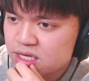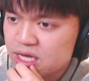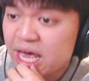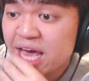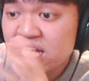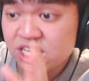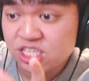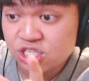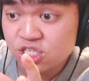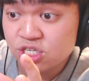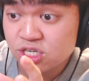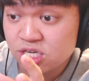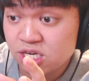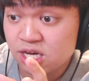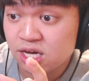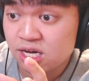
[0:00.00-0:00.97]
And
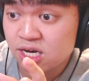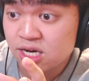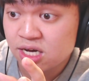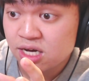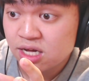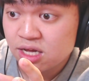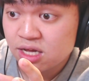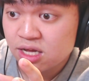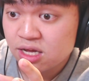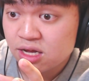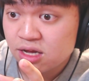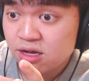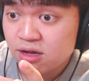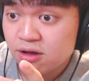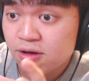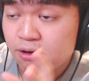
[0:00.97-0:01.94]
Ju-hyung
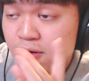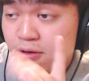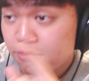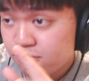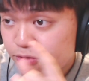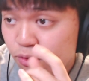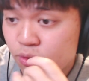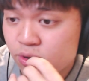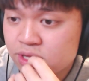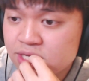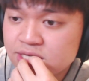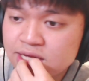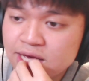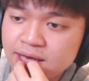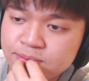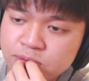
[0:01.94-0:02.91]
for the
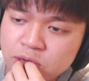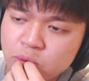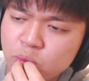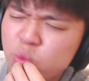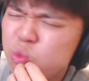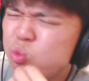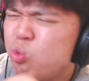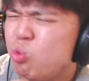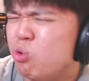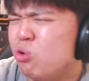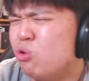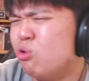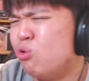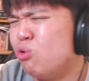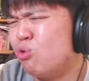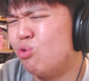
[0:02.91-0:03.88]
debut.
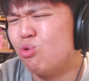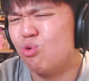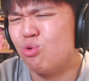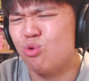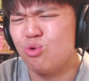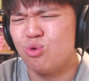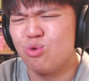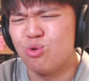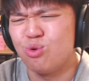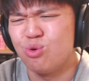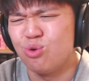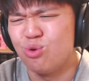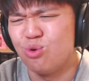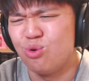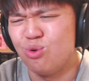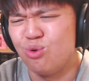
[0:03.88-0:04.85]

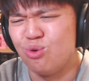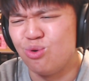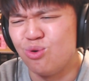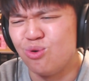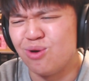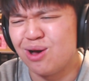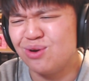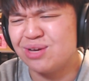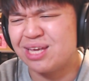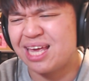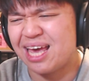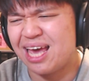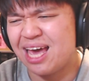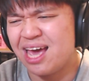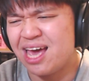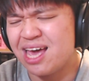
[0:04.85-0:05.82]
Ooh,
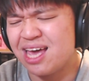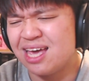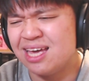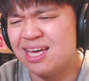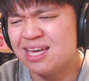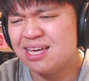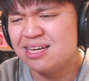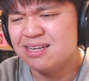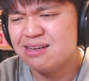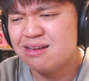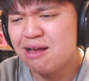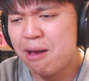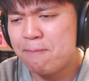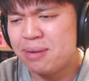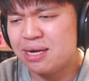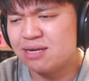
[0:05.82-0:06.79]
okay.
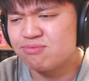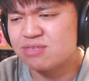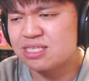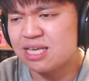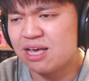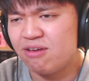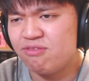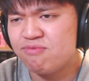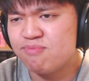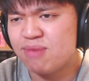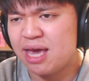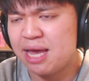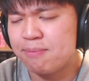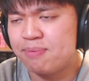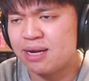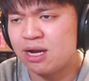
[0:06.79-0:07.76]
A bit of
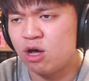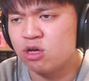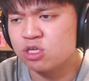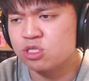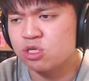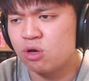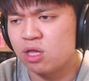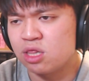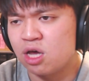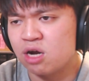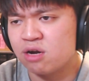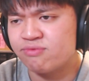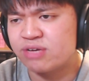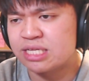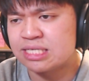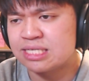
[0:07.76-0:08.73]
self-made, but also a lot
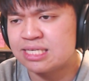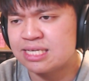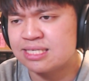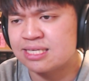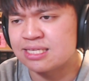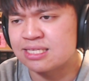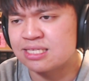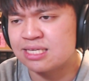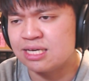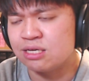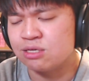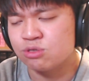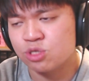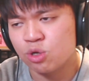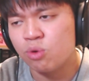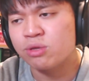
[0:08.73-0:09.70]
of consistency.
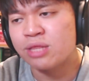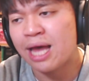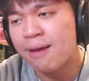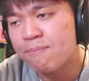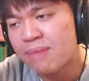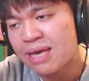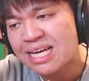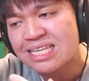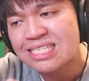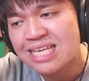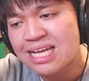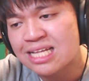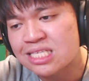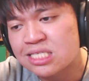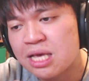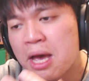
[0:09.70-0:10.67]
So that makes
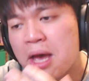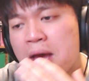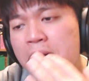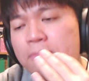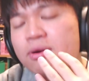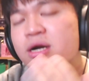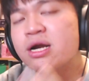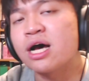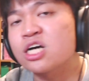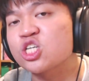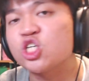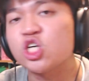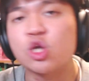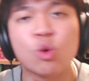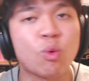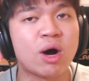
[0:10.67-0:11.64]
sense
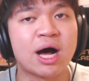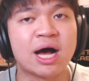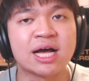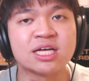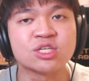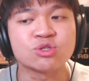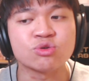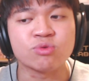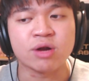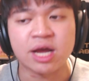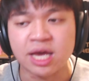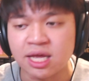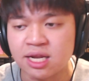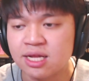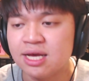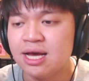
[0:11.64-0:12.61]
production-wise,
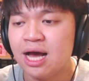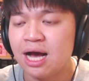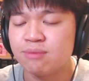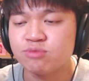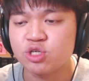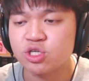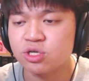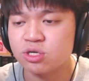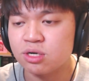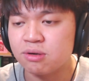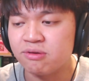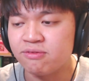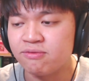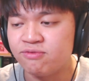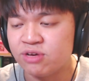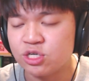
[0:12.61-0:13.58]
right? I'm
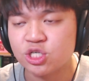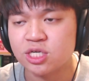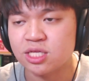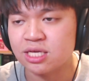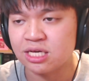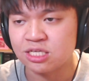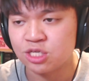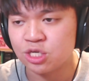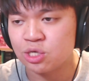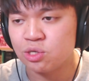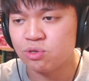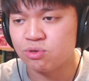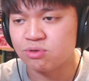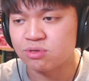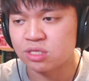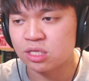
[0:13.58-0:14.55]
sure visually,
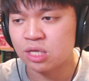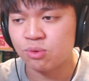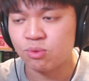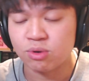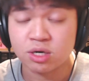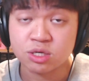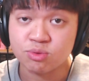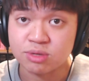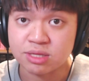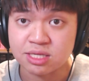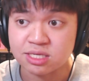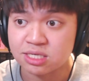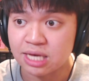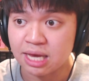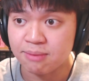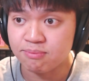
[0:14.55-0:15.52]
too, they worked with
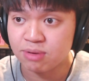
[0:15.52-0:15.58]
the same